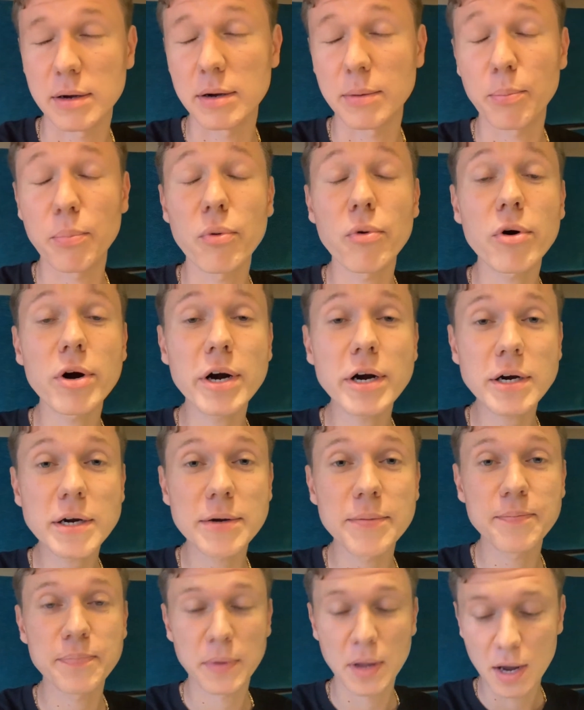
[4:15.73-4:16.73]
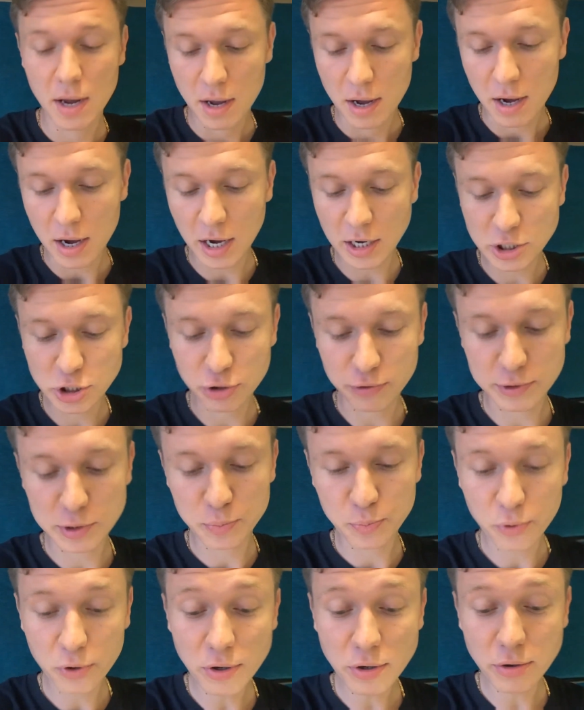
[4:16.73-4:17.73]
pork. I chose
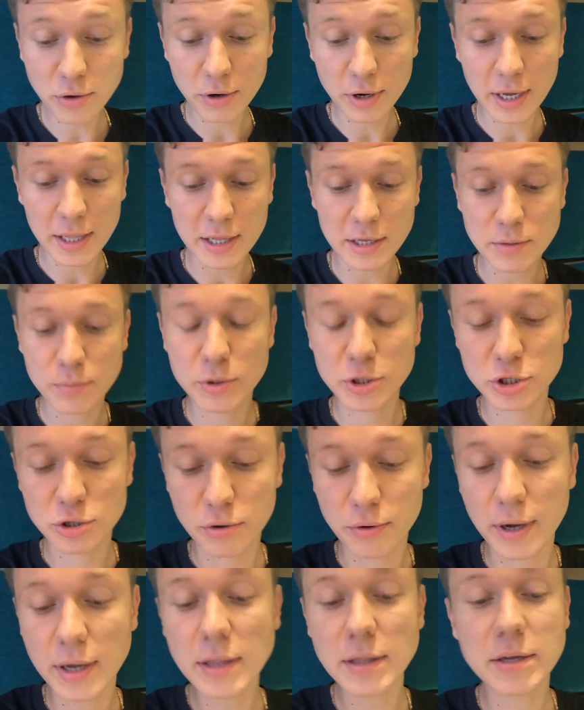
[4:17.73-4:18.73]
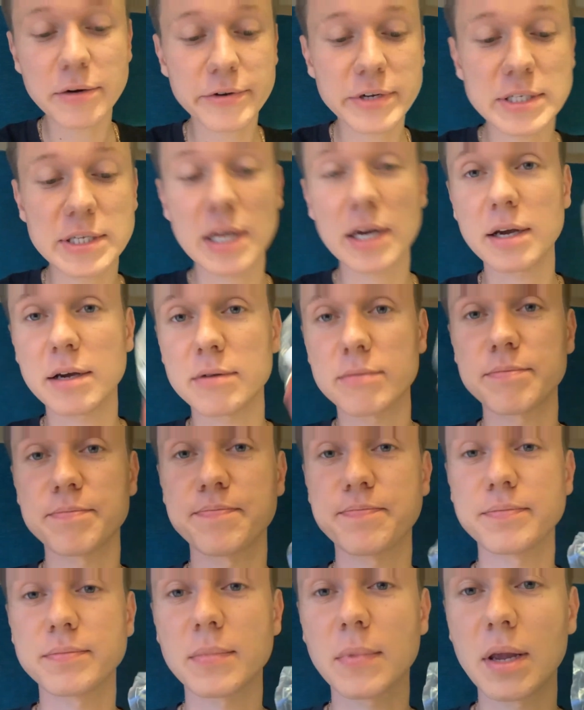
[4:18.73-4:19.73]
pork. Okay, let me show. And there is like
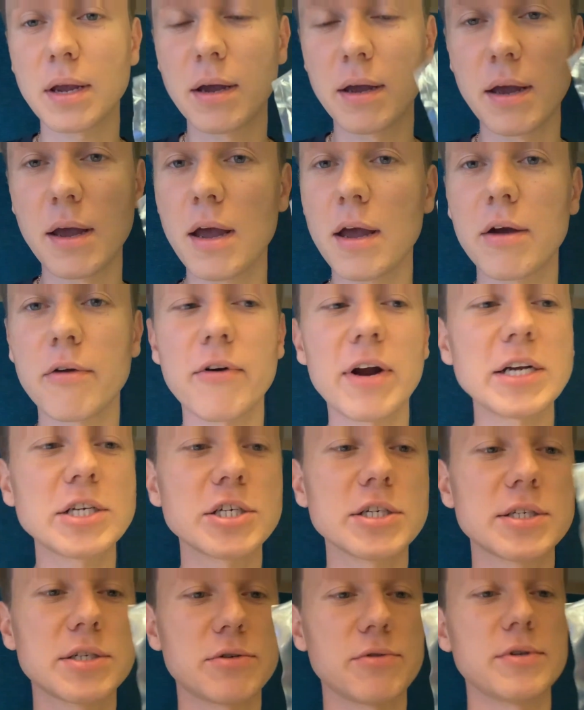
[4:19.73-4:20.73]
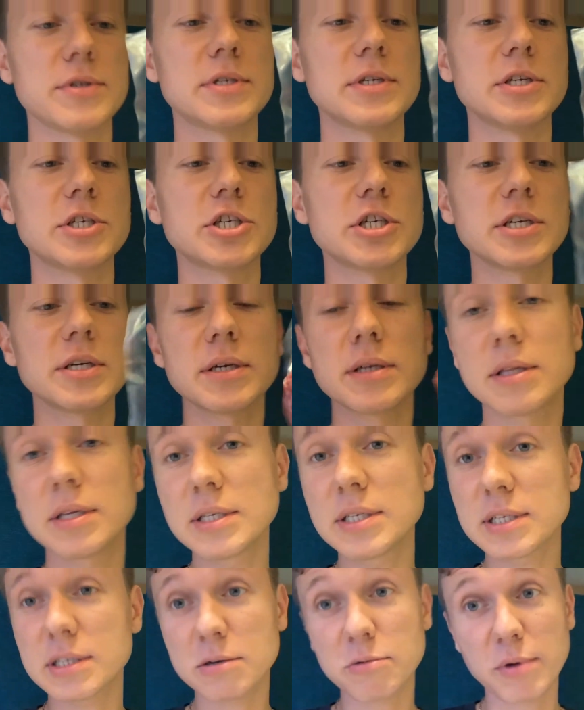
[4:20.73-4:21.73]
Russian sausage.
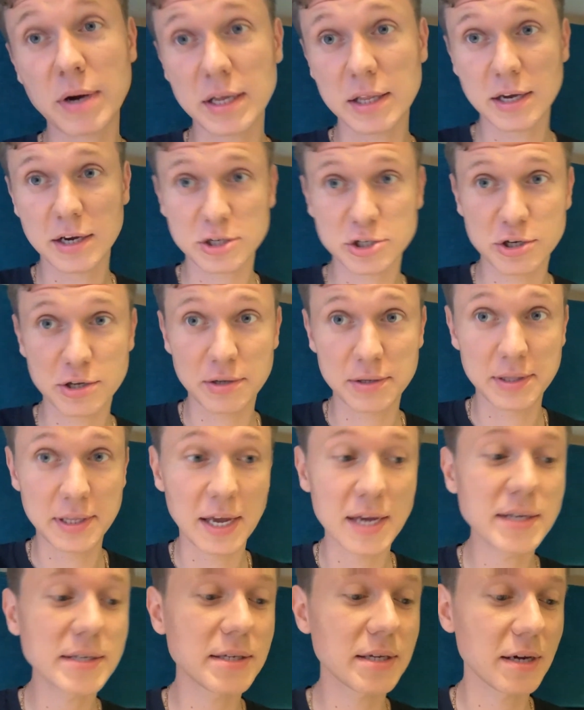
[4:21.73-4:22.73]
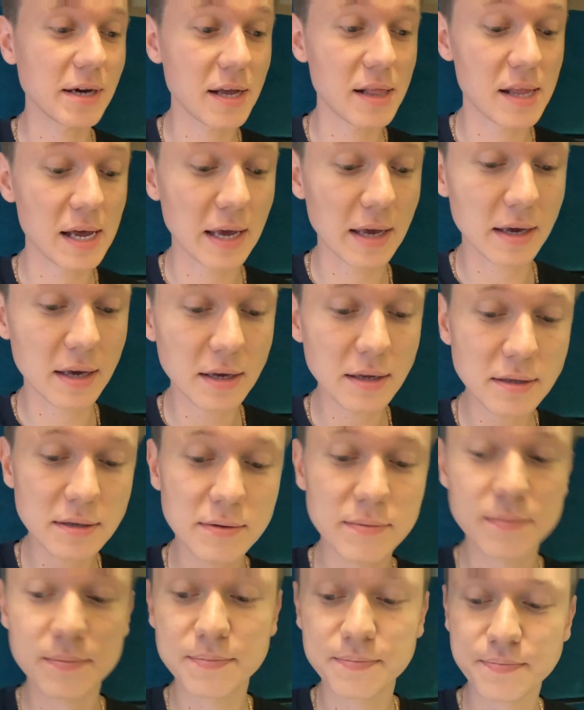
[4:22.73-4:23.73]
This is quite actually tasty. I like it.
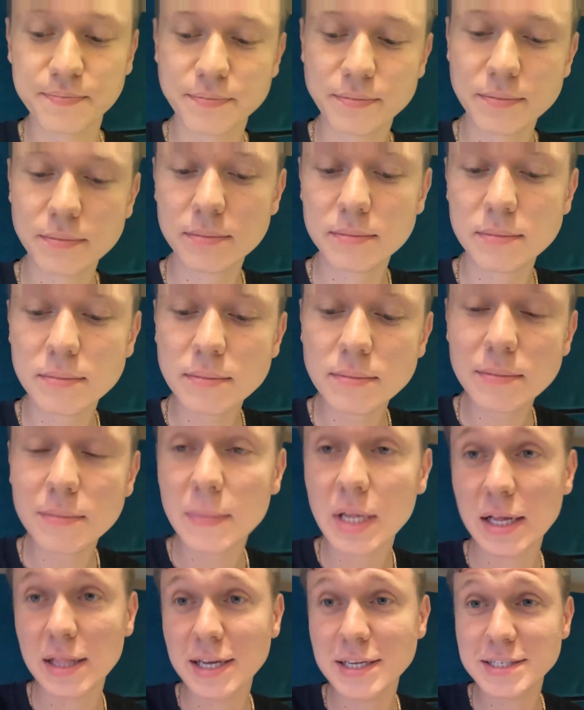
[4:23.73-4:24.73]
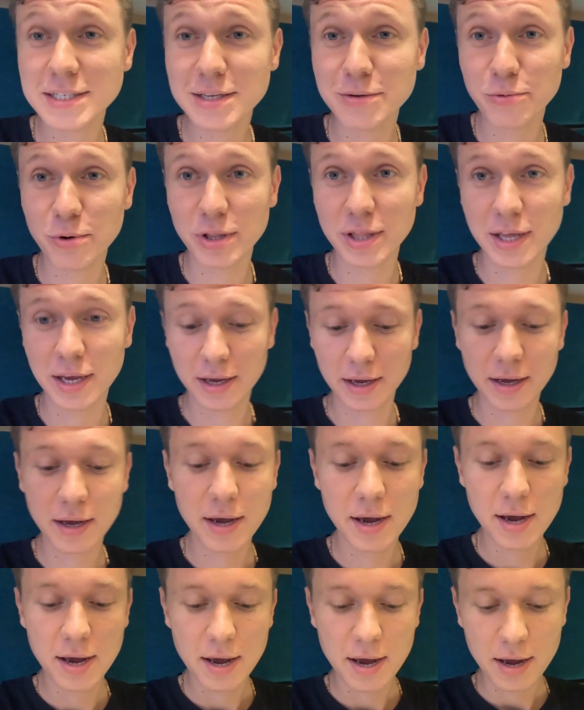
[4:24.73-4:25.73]
Let's see
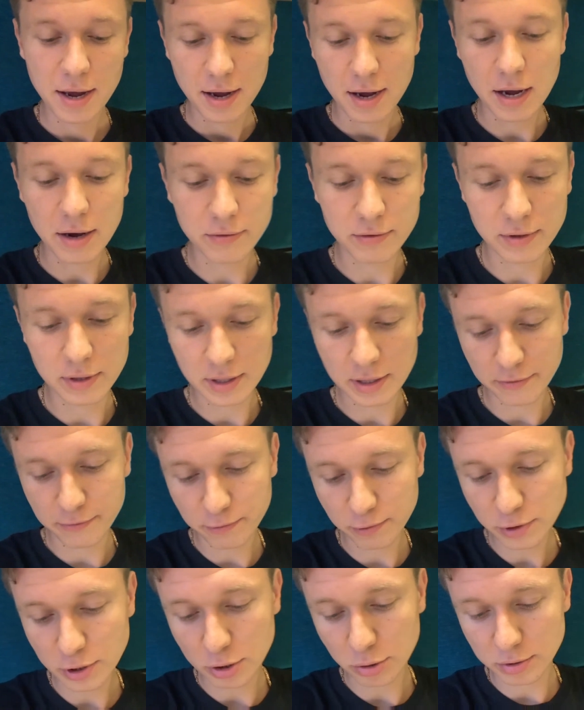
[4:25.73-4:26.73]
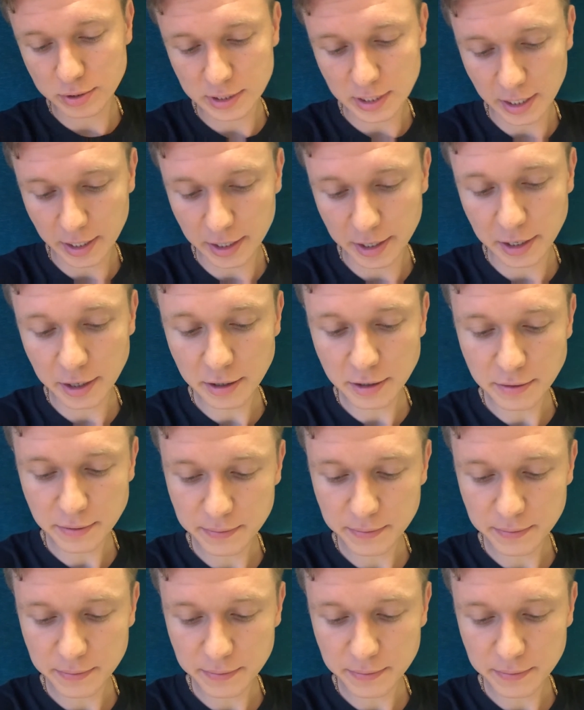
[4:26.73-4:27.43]
how the food looks like here.